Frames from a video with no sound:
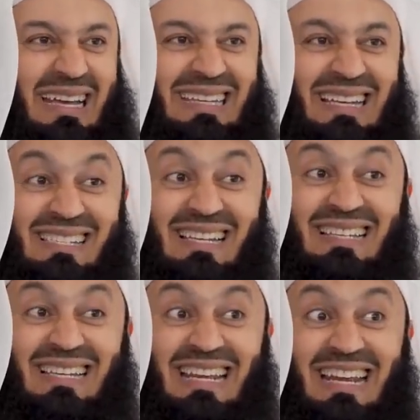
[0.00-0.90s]
He
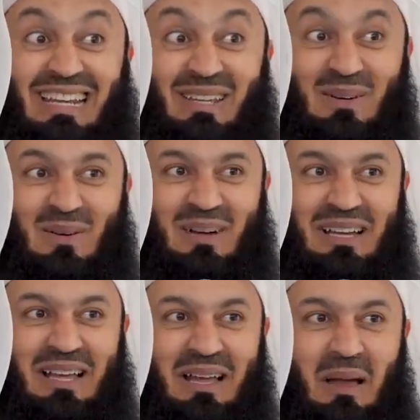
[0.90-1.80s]
doesn't need you,
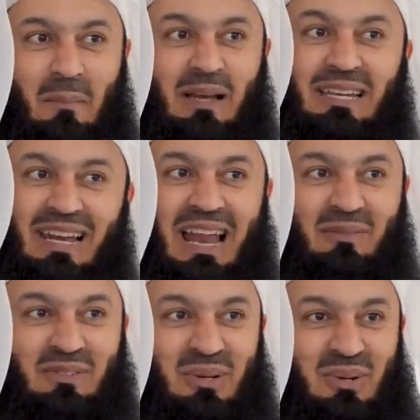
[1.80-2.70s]
but He
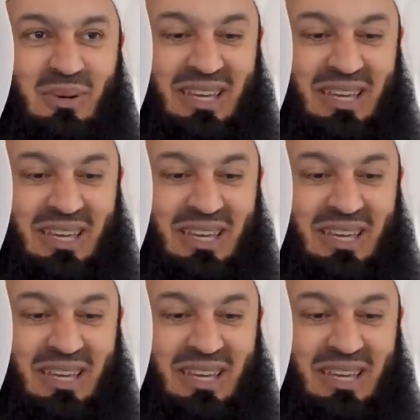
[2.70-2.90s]
loves you.